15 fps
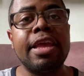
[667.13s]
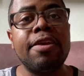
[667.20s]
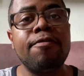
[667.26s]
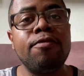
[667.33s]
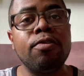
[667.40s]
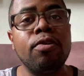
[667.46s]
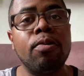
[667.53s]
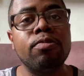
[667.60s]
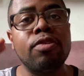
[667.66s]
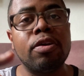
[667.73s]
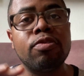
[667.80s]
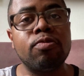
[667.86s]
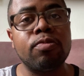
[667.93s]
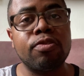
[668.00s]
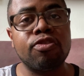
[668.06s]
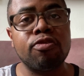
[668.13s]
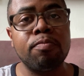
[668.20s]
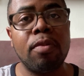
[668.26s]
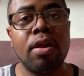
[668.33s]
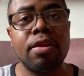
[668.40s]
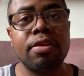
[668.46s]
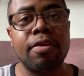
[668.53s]
if you go down to a
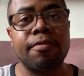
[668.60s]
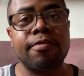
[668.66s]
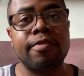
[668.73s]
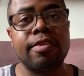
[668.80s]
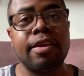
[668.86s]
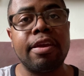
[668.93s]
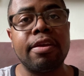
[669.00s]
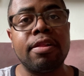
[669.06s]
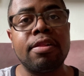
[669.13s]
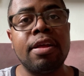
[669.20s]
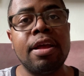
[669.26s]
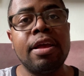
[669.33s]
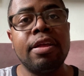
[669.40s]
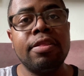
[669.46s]
small enough scale,